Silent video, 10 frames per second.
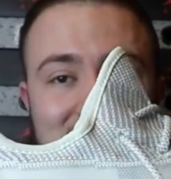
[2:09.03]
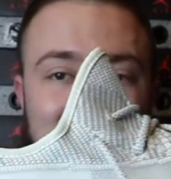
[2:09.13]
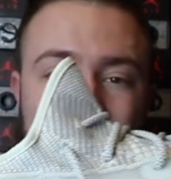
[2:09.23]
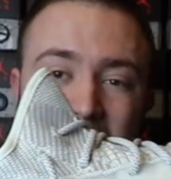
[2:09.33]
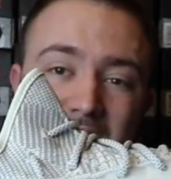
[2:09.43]

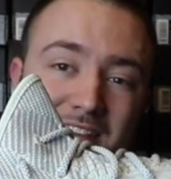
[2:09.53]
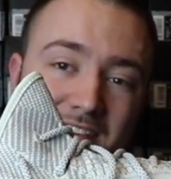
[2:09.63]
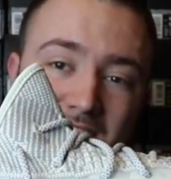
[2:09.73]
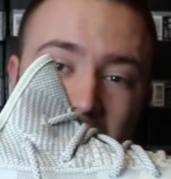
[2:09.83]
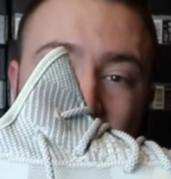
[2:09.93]
And like,
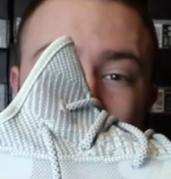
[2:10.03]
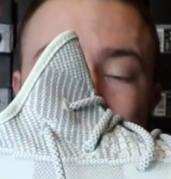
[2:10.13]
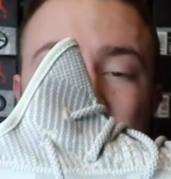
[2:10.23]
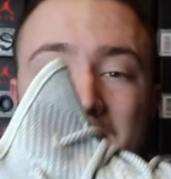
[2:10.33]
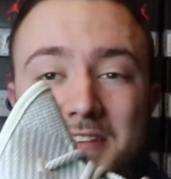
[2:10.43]
these
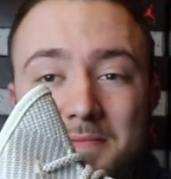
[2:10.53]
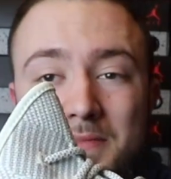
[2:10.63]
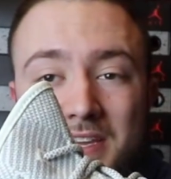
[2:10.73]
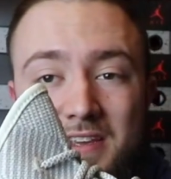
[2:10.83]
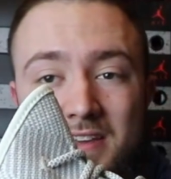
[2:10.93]
honestly to
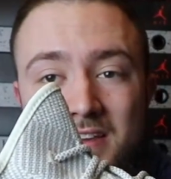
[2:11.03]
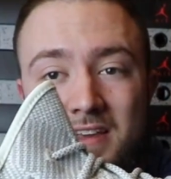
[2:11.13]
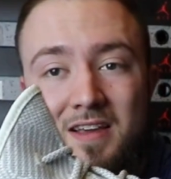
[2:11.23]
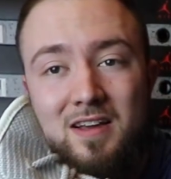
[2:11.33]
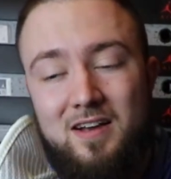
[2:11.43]
me
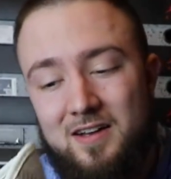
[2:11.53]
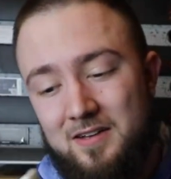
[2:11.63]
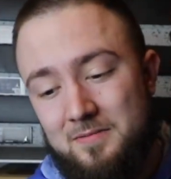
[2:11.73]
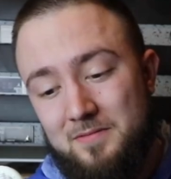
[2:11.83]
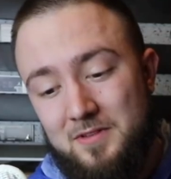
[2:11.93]

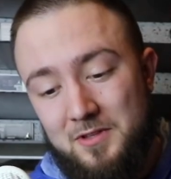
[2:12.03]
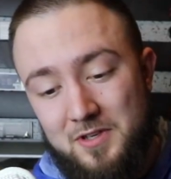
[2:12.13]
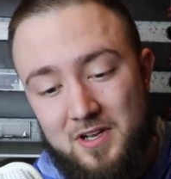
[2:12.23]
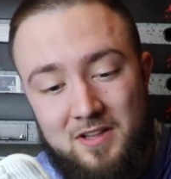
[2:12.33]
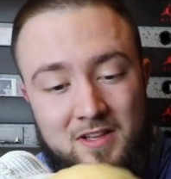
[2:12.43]

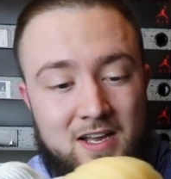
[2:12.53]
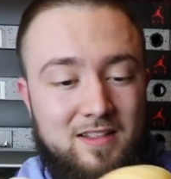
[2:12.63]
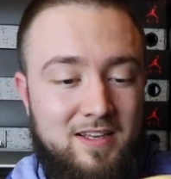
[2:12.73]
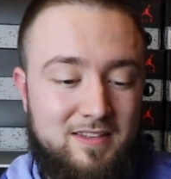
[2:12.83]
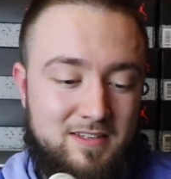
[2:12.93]
look a
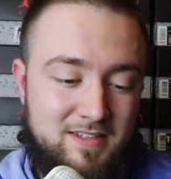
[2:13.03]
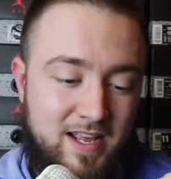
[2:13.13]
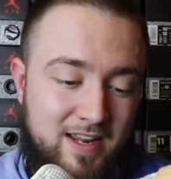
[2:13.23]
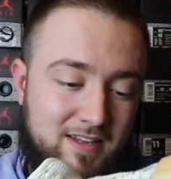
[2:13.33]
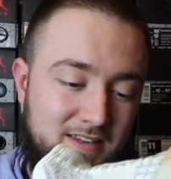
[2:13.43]
lot like the
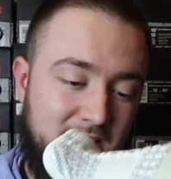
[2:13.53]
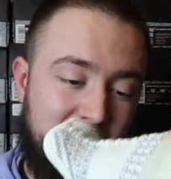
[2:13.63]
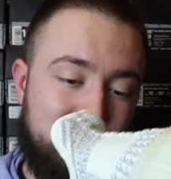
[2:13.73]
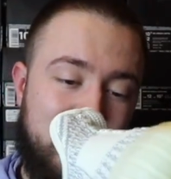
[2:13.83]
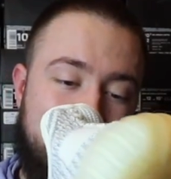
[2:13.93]
Statics.
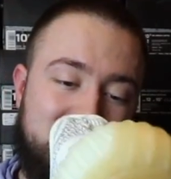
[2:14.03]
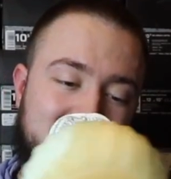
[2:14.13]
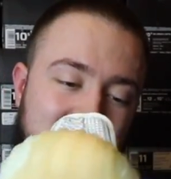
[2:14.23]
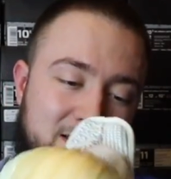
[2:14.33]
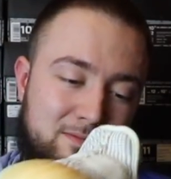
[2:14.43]
And behind
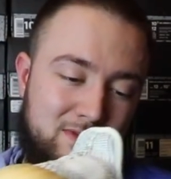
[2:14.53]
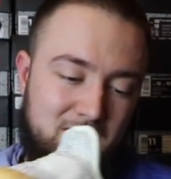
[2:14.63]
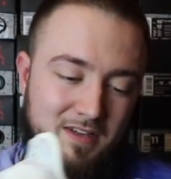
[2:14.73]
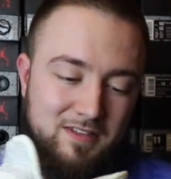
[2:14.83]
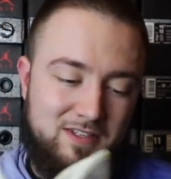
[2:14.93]
the name
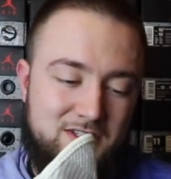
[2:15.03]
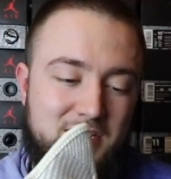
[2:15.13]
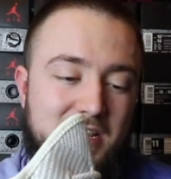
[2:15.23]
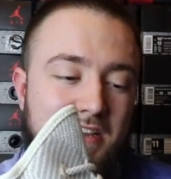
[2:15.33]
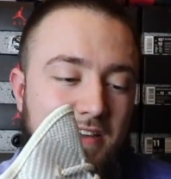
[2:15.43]

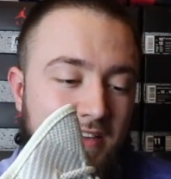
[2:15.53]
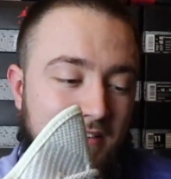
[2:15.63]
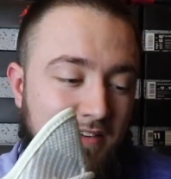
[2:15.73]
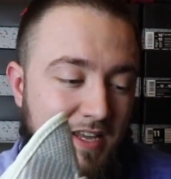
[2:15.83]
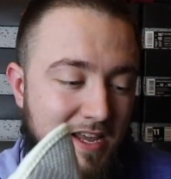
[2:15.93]
Yeshay,
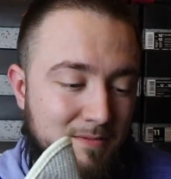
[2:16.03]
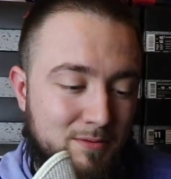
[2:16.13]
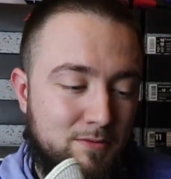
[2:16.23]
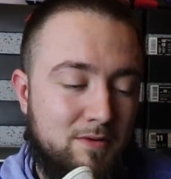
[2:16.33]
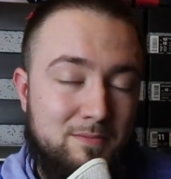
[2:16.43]
in
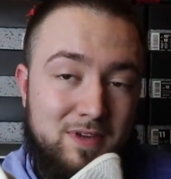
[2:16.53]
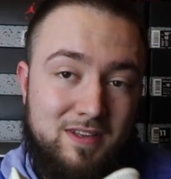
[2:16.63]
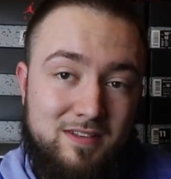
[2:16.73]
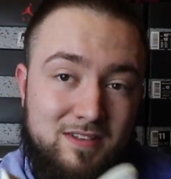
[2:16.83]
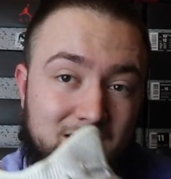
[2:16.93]
Hebrew it
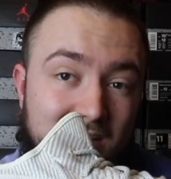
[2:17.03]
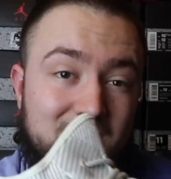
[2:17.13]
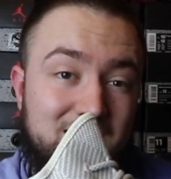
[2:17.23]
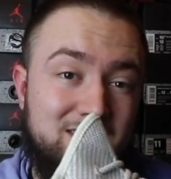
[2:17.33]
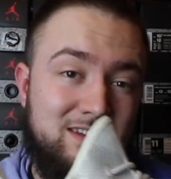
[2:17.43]
means
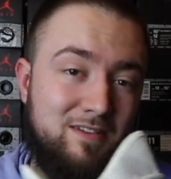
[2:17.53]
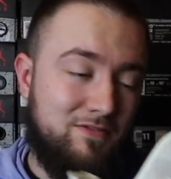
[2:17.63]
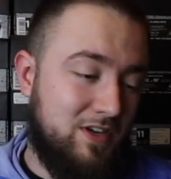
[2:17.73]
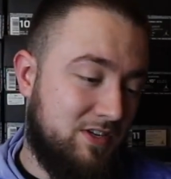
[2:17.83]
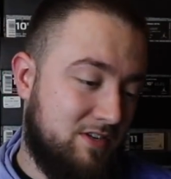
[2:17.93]
God is
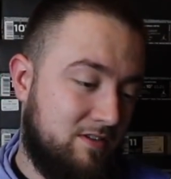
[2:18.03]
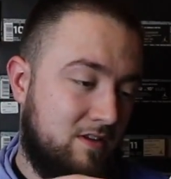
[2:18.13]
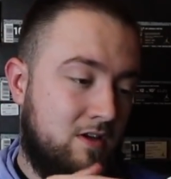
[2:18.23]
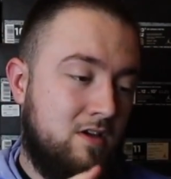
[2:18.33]
salvation.